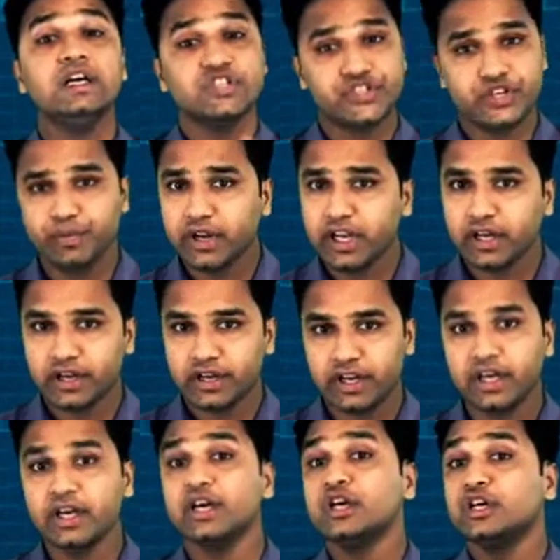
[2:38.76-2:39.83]

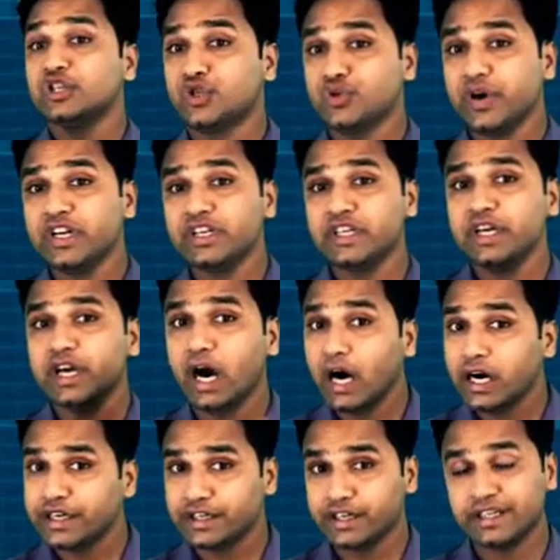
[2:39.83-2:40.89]
Similarly, 20
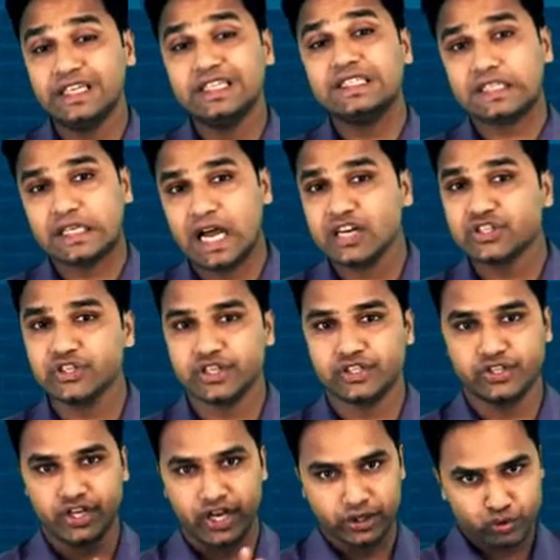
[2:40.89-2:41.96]
occur in
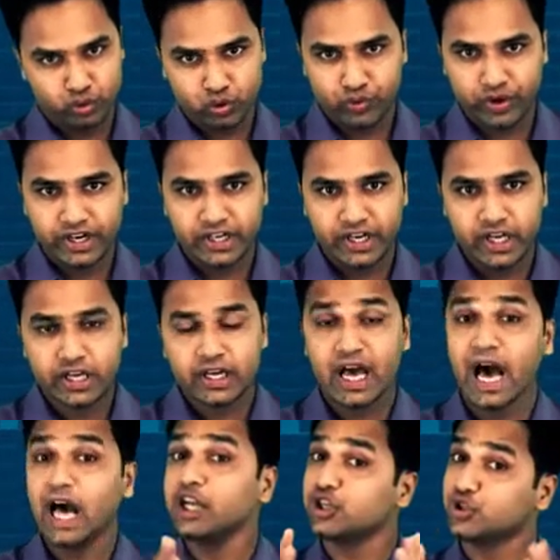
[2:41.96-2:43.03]
classes 10 to
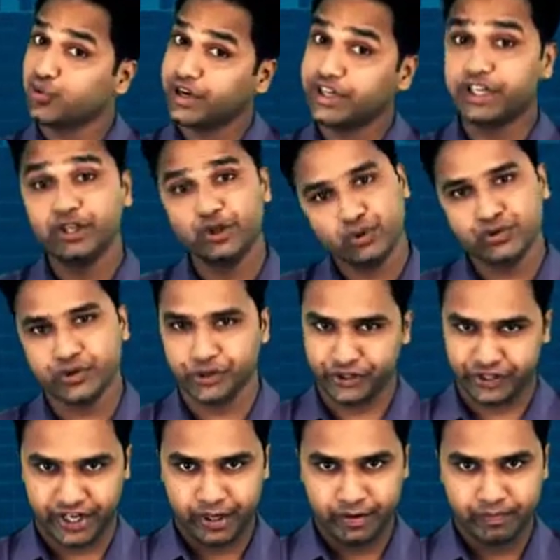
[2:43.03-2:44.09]
20 and 20 to
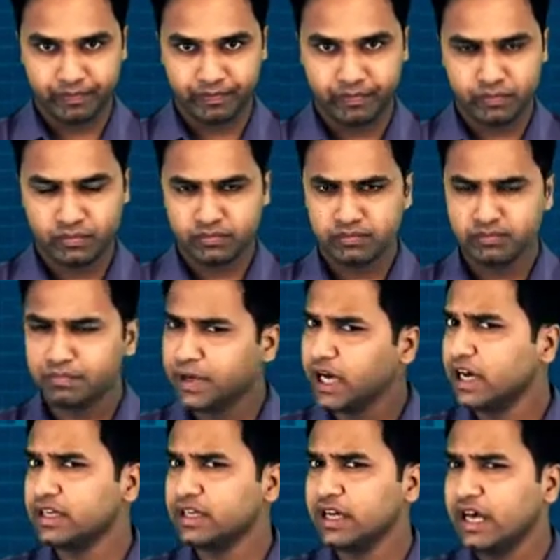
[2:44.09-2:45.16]
30.
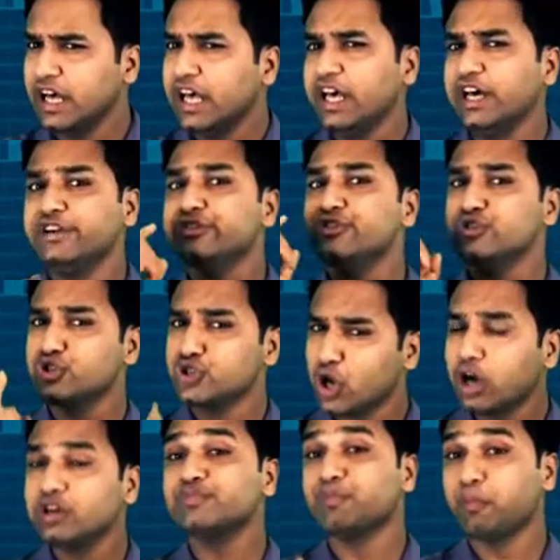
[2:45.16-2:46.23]
But it is
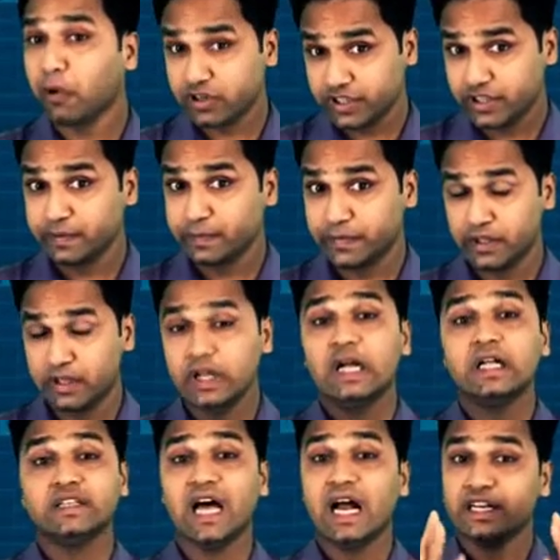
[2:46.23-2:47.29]
not possible
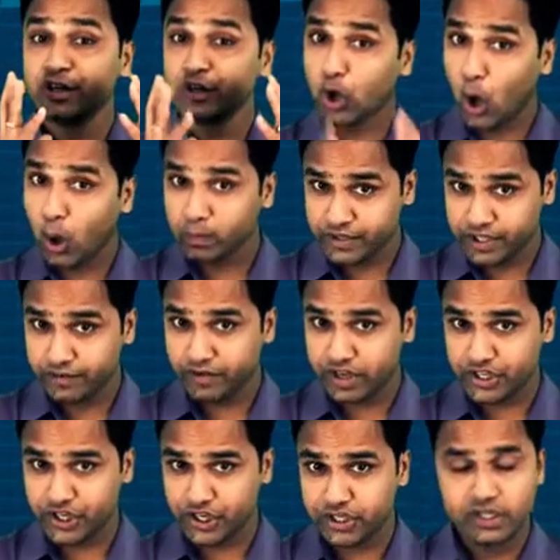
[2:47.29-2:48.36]
that an
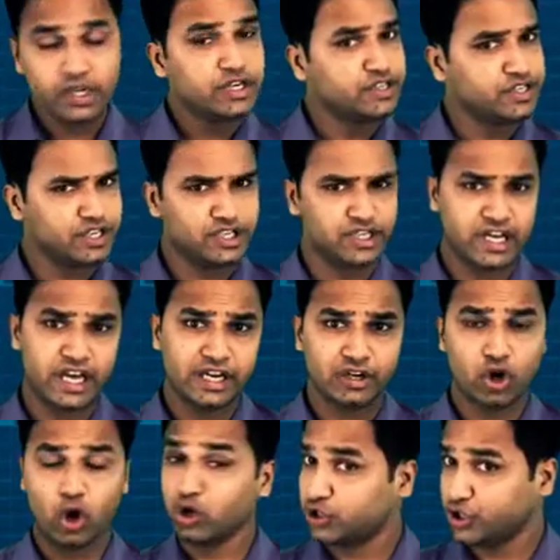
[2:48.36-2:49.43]
observation, say
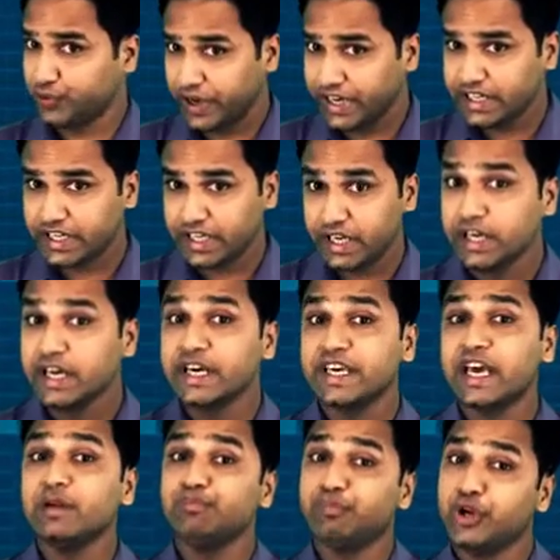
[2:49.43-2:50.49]
10 or 20,
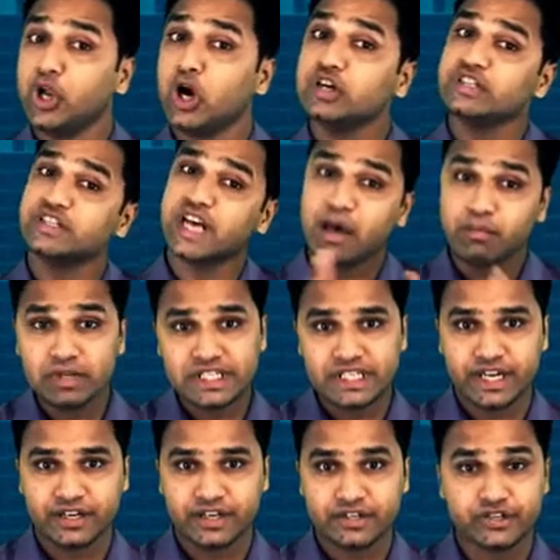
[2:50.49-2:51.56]
can belong
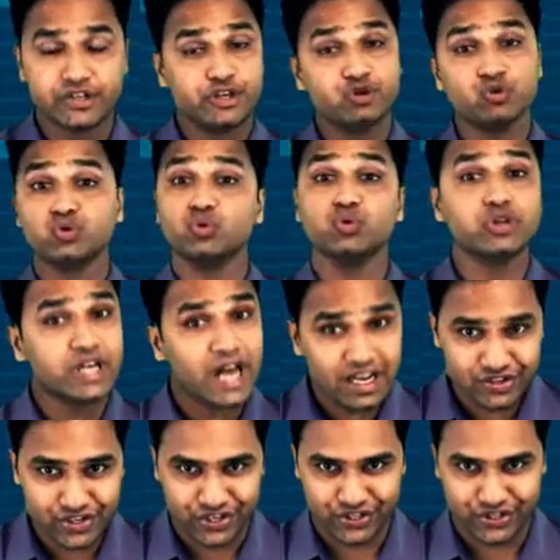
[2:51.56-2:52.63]
simultaneously to 2
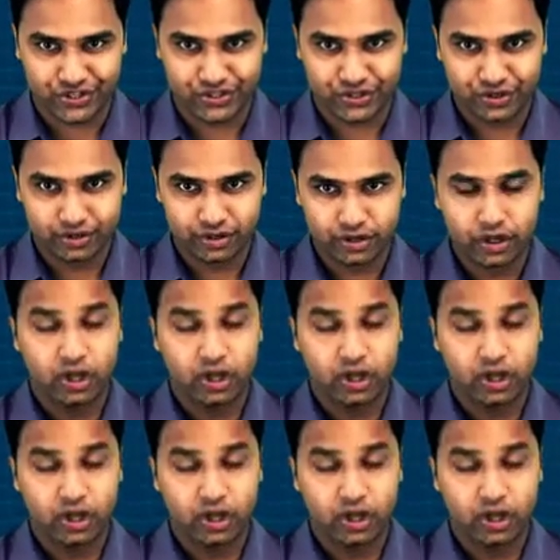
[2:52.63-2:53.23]
classes.